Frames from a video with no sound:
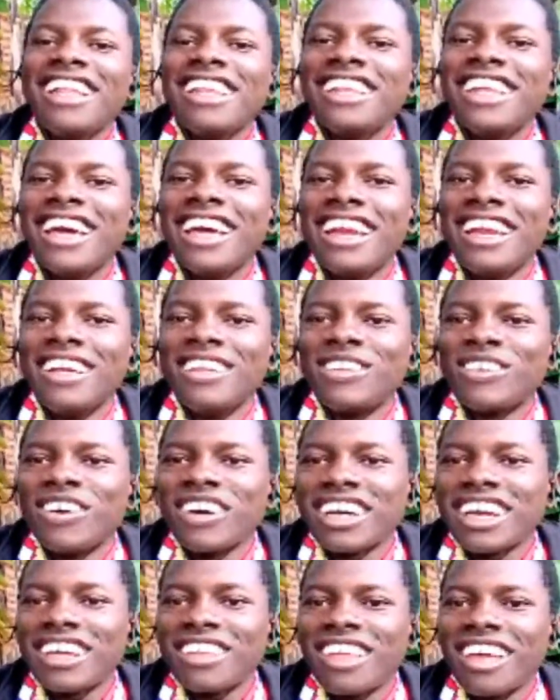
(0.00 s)
Then he
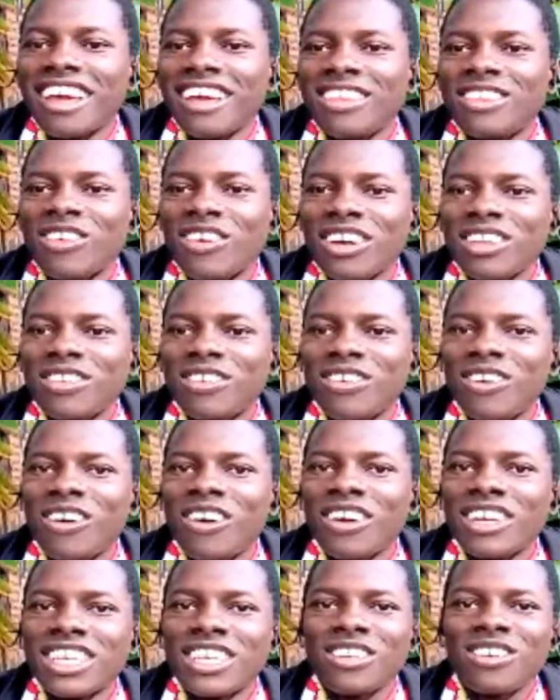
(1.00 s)
talked to you,
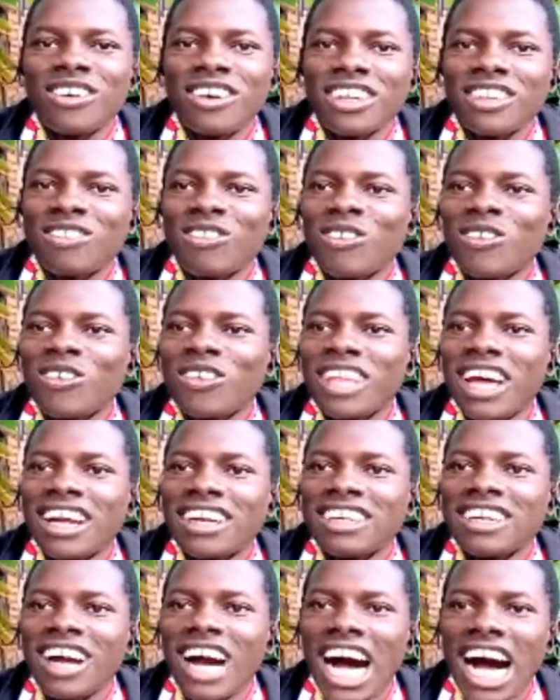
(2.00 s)
or she talked to you
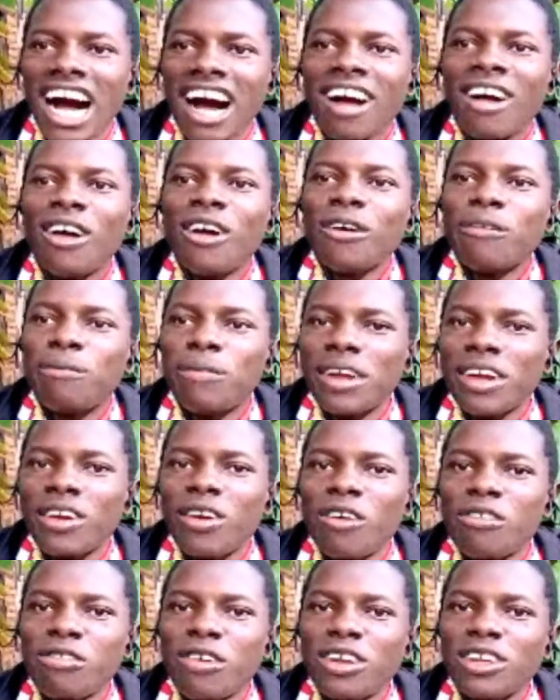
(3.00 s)
that, bring
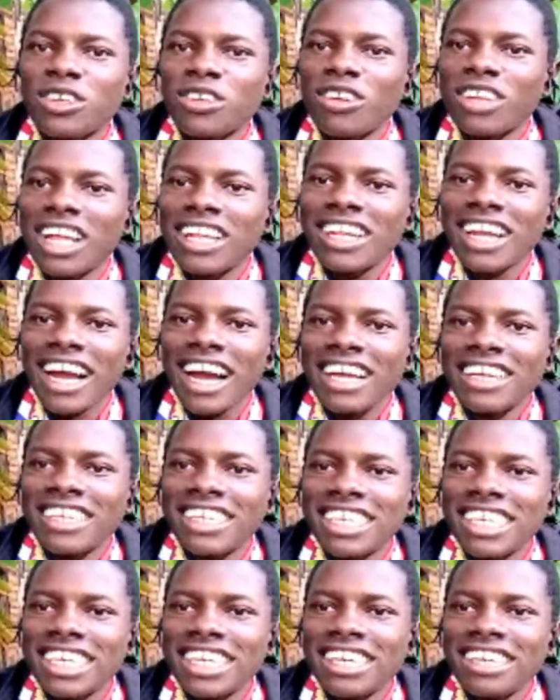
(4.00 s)
your phone so that I can
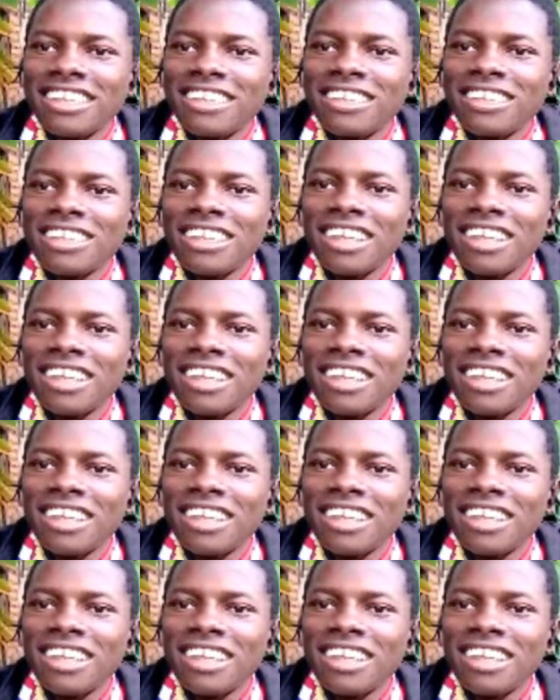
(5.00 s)
see it